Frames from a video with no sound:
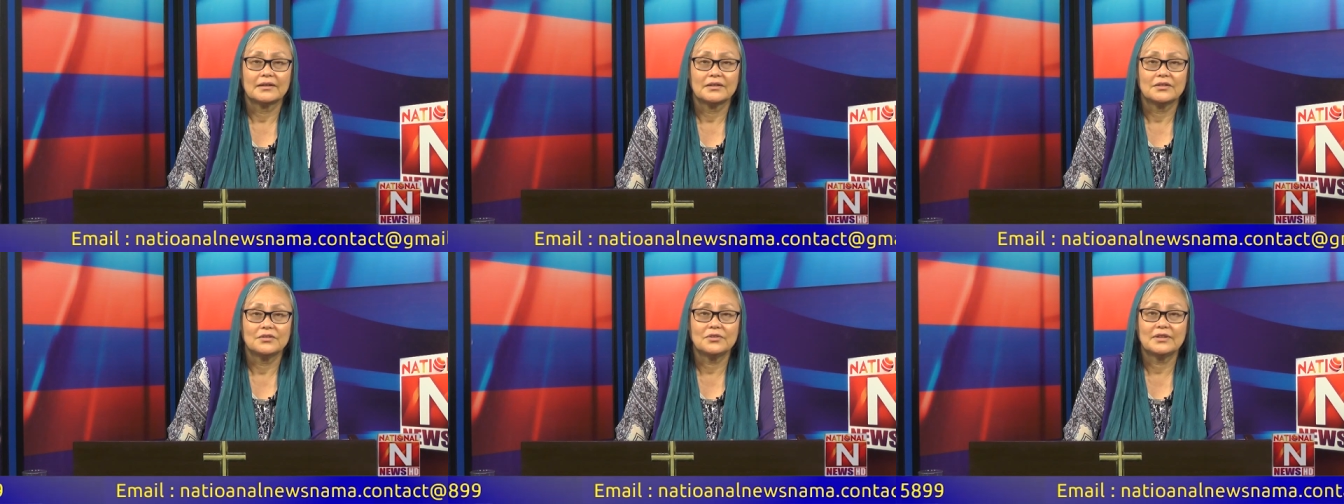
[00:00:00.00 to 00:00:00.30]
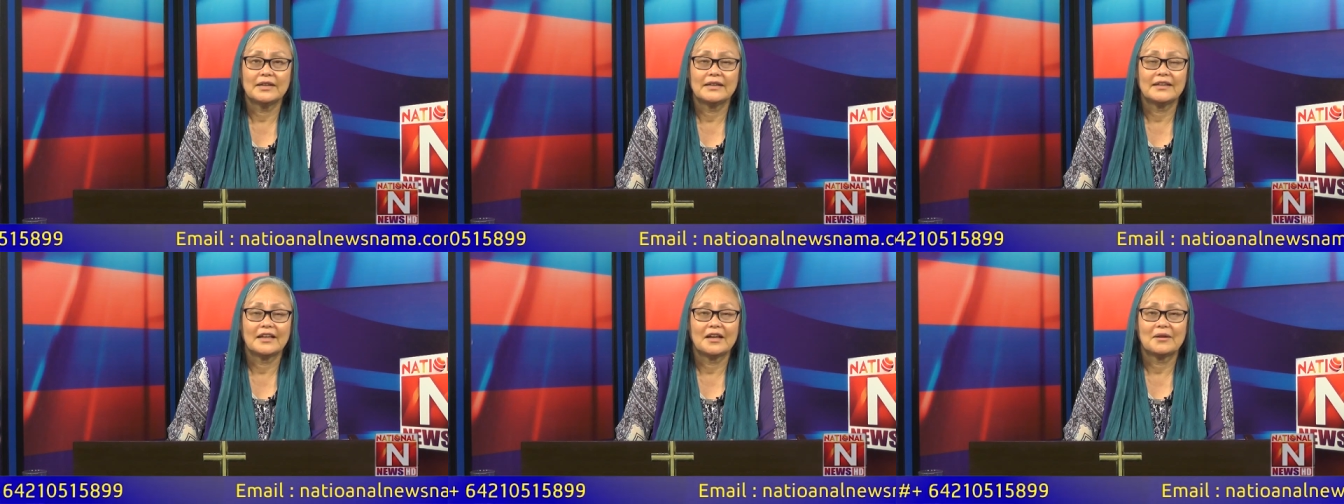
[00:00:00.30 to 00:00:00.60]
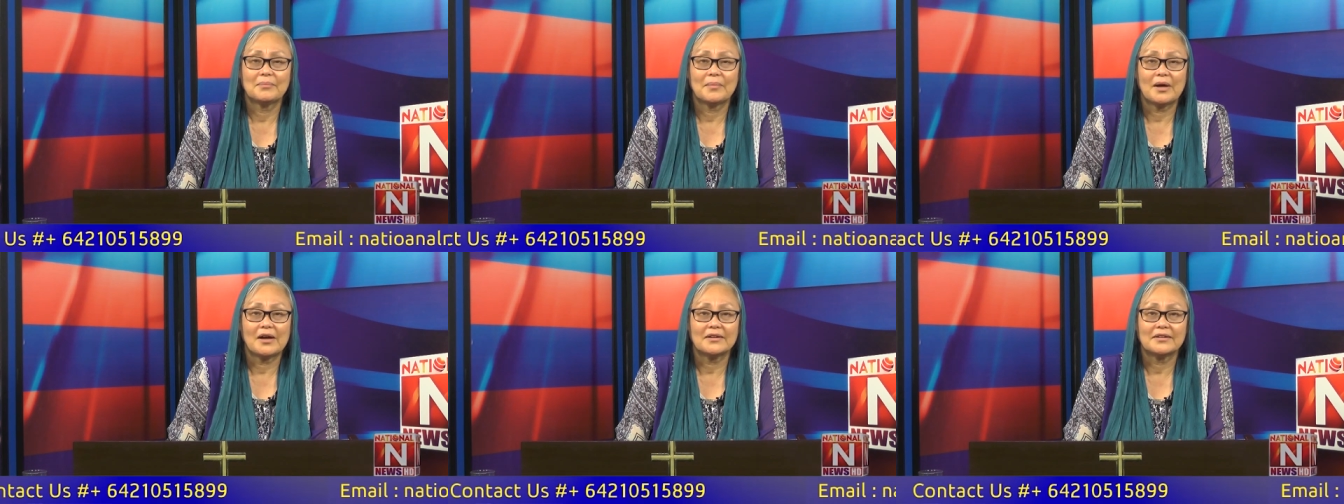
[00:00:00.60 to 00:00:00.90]
You
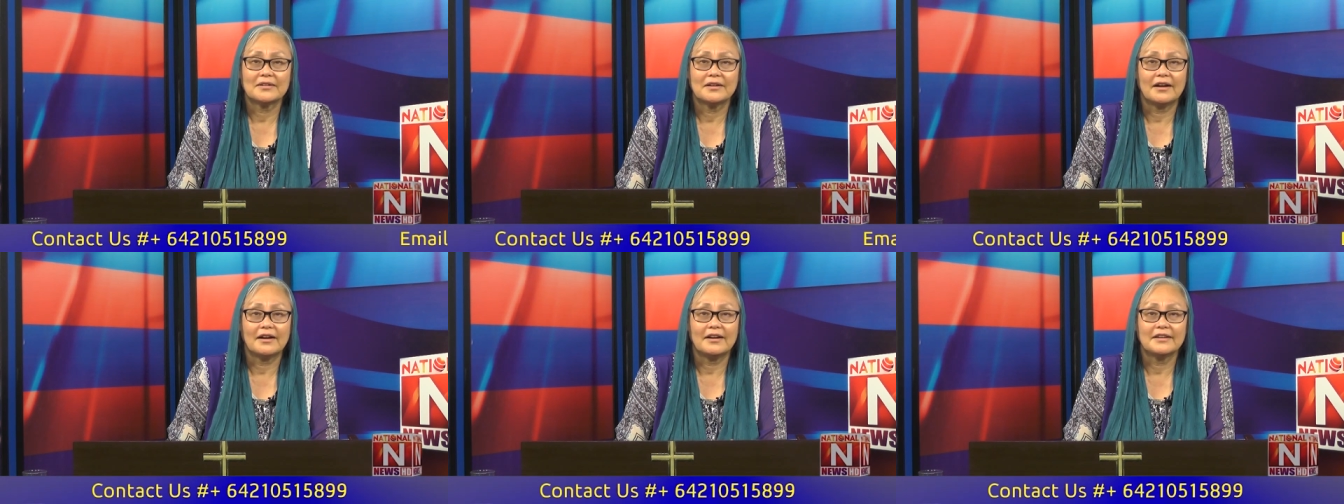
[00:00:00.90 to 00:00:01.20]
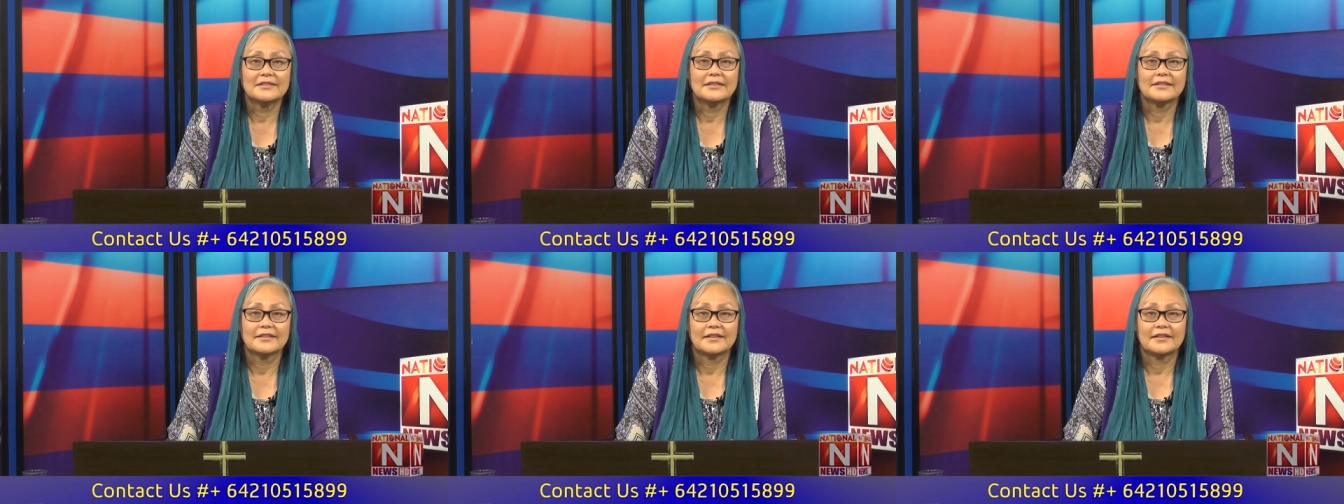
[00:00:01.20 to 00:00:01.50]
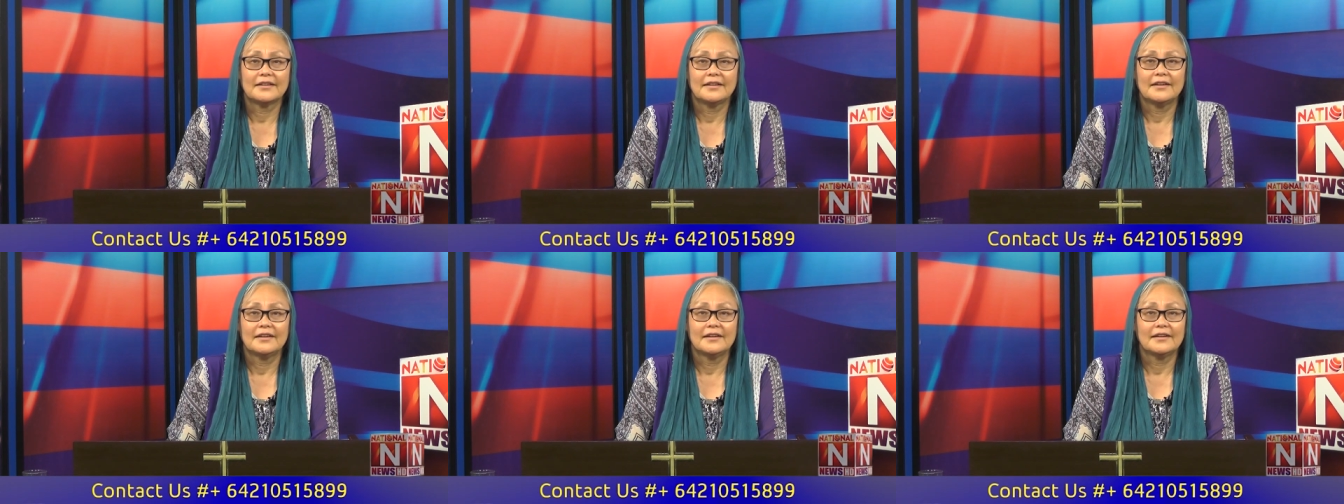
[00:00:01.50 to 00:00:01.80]
cannot mock God.
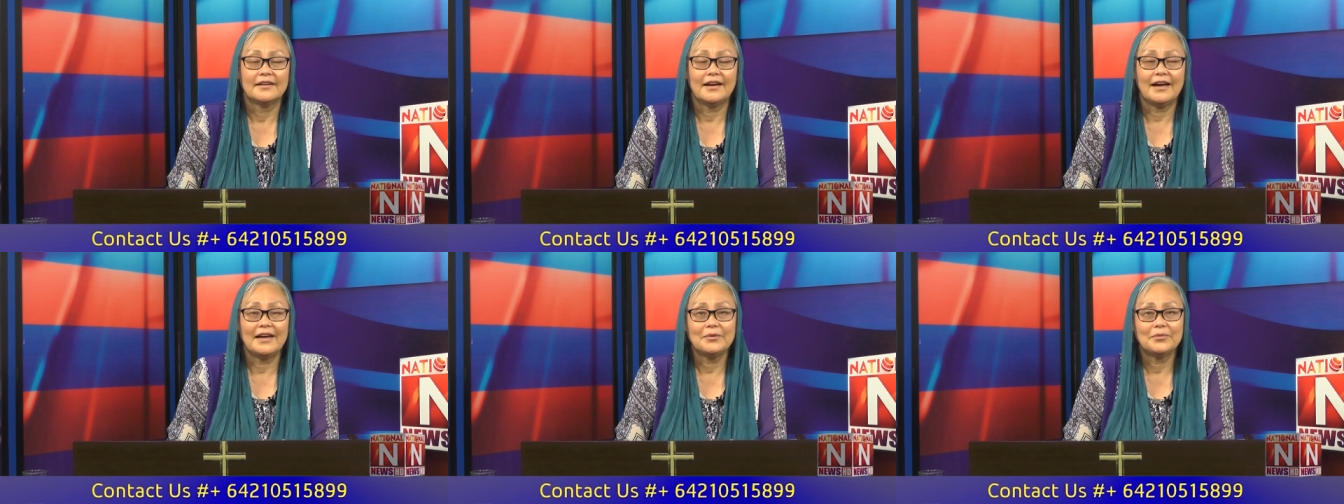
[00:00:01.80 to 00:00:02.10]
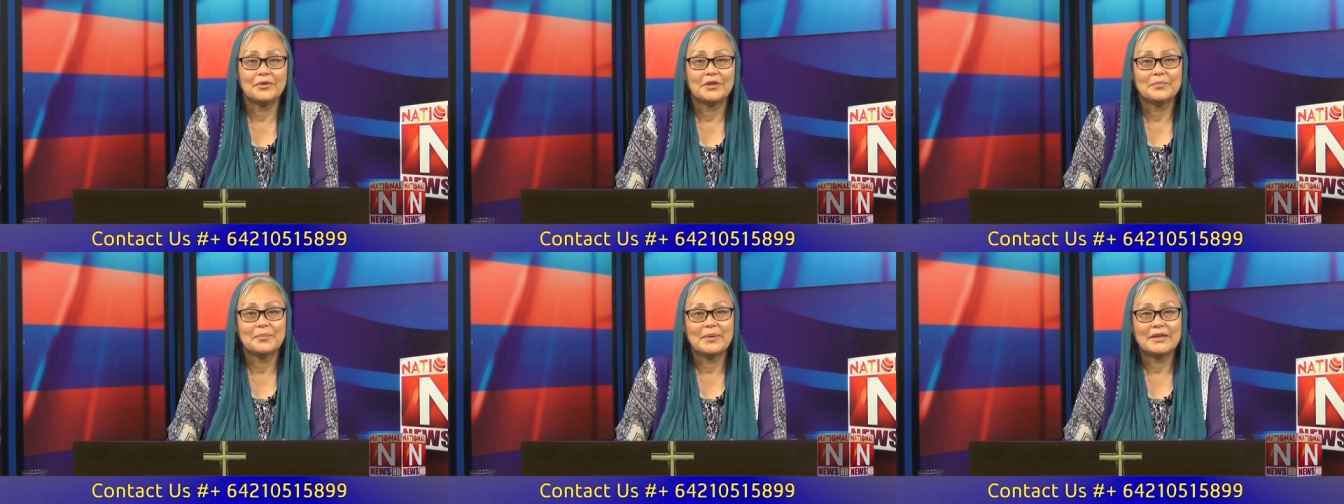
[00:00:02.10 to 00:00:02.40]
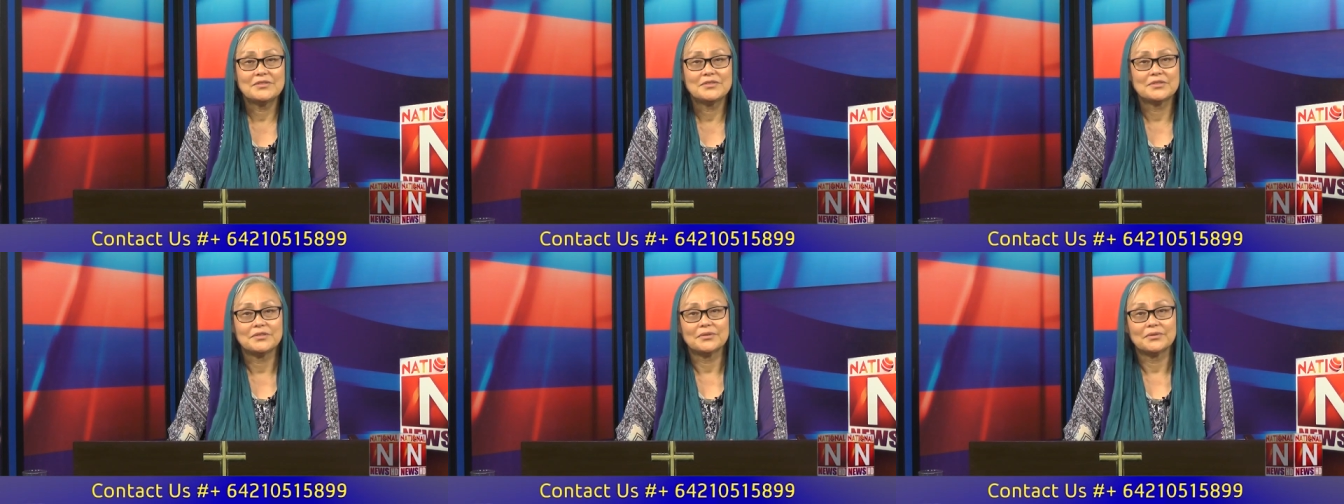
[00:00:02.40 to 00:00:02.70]
God will
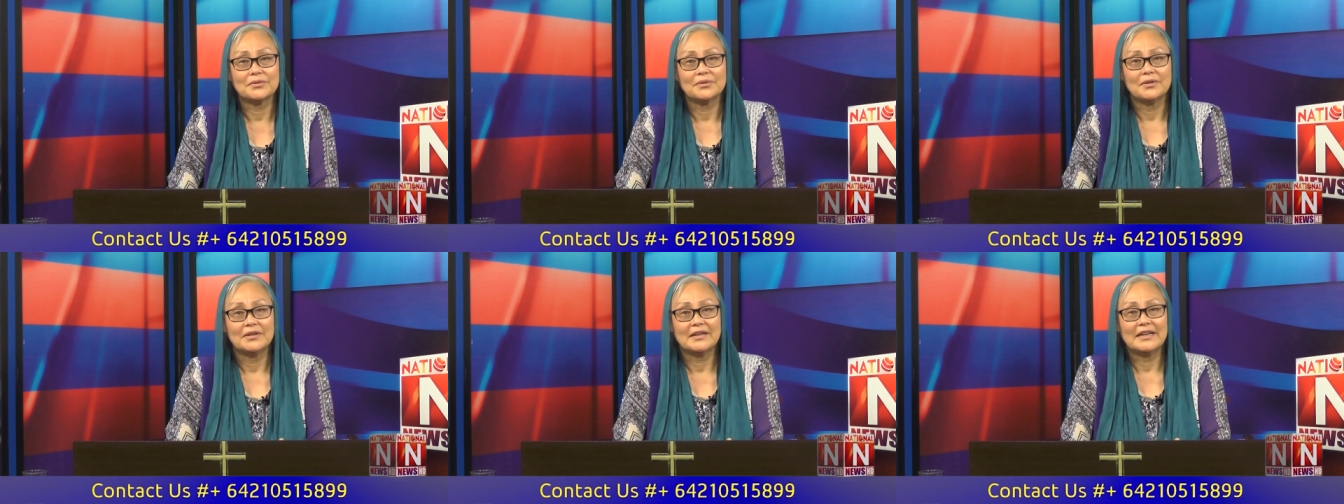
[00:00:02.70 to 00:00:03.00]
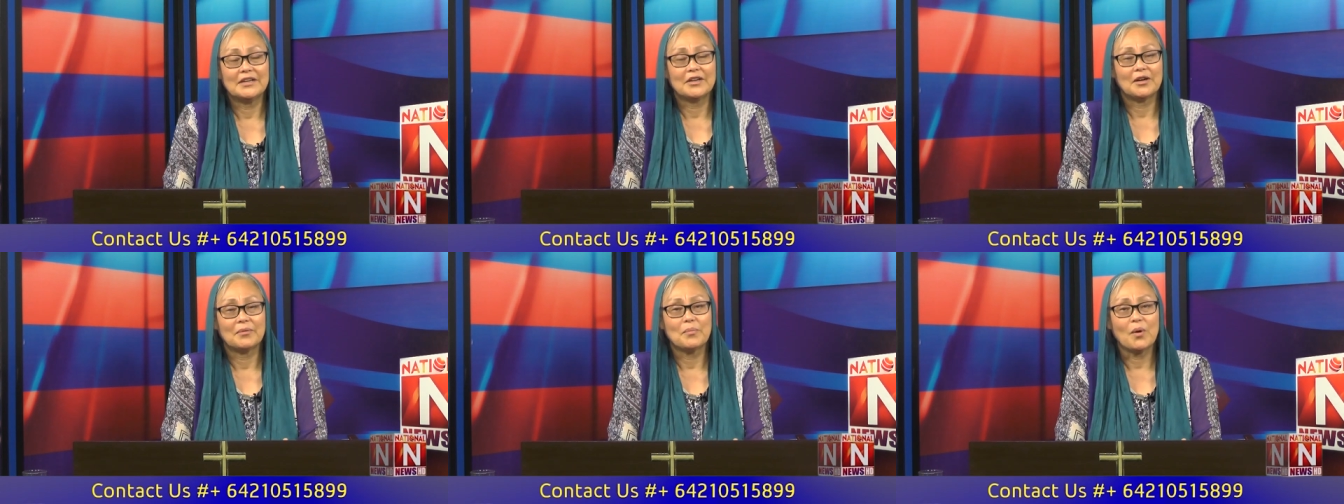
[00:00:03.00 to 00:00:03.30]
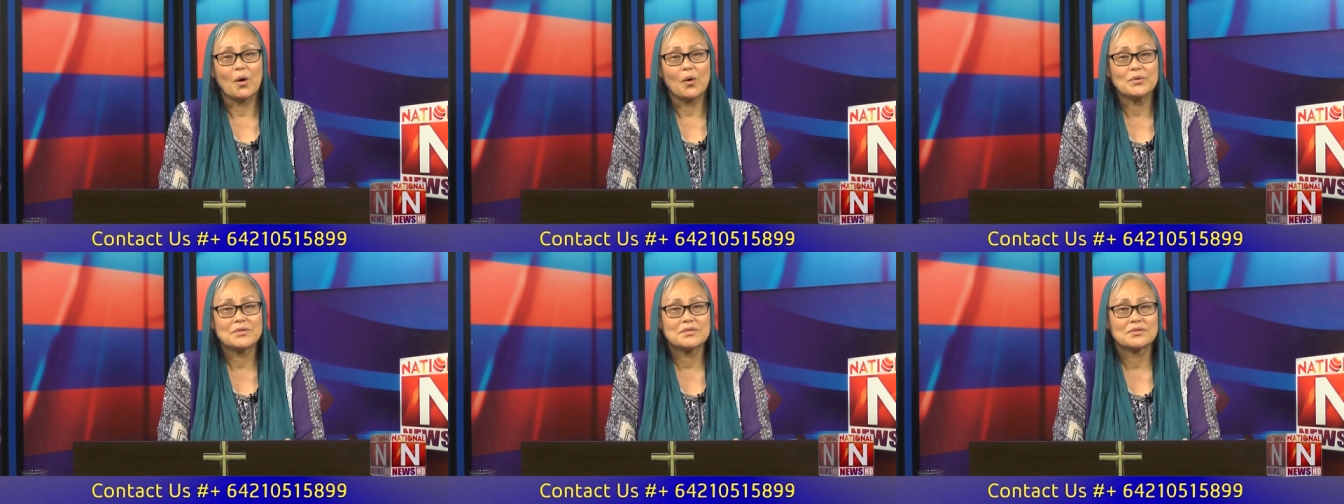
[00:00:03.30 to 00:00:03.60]
meet you in a
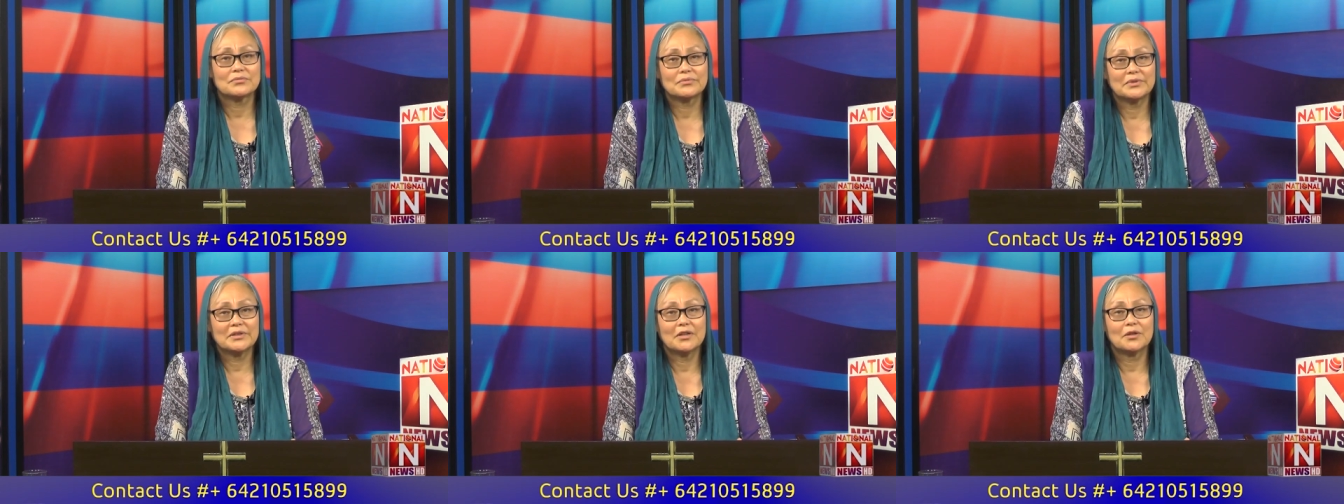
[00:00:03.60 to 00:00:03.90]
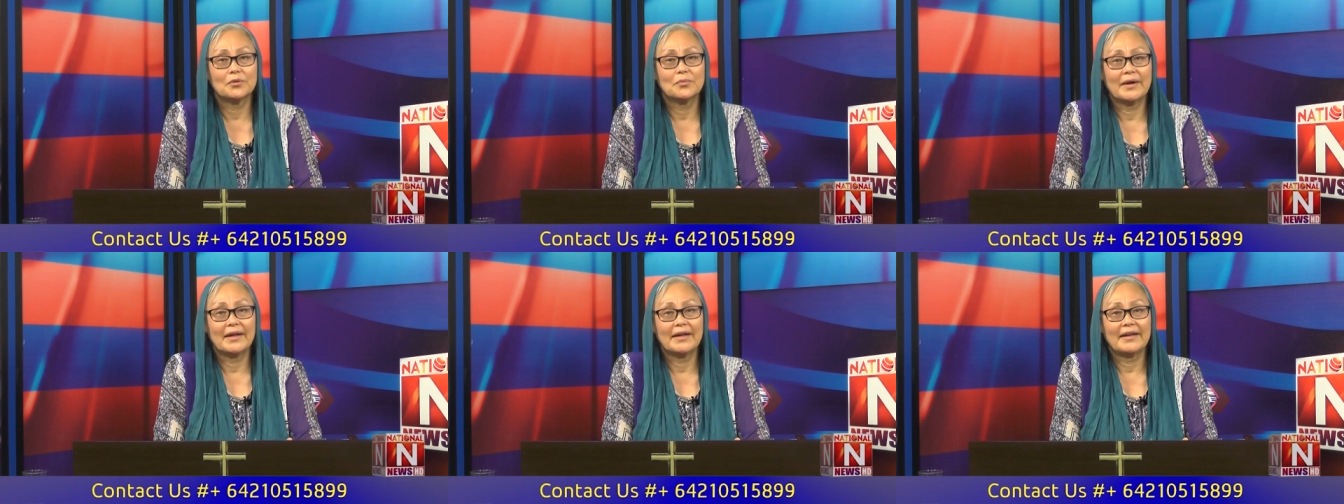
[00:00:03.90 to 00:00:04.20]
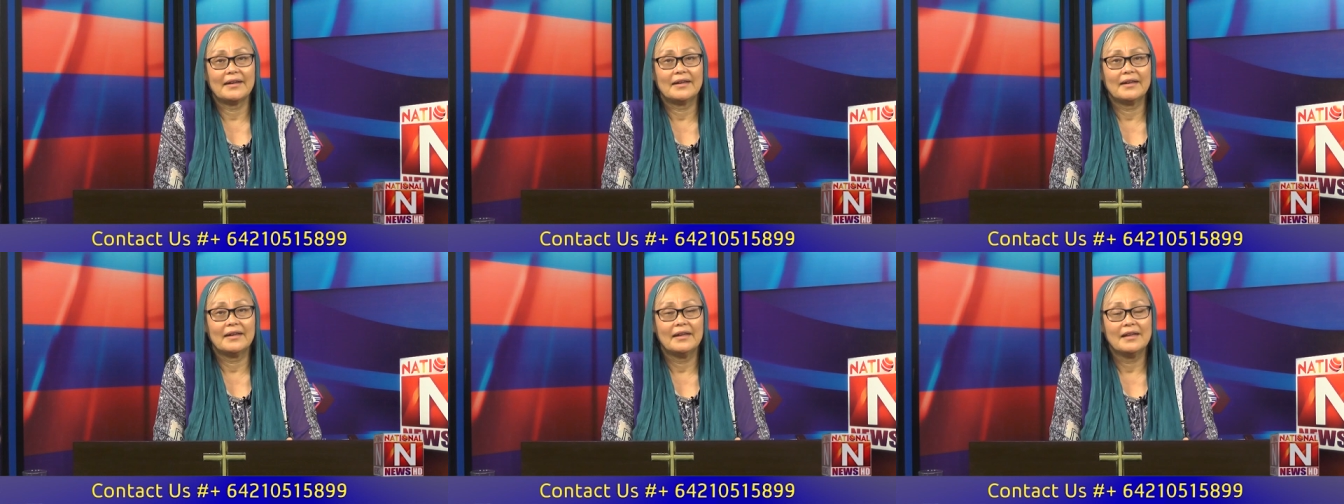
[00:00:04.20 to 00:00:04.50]
most real
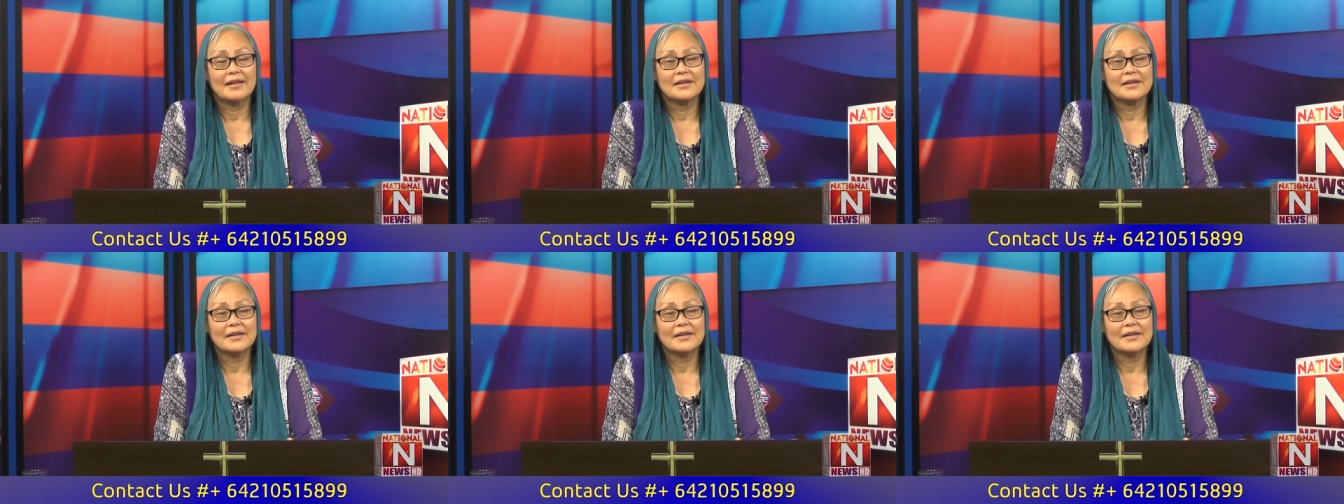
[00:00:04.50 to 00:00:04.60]
way.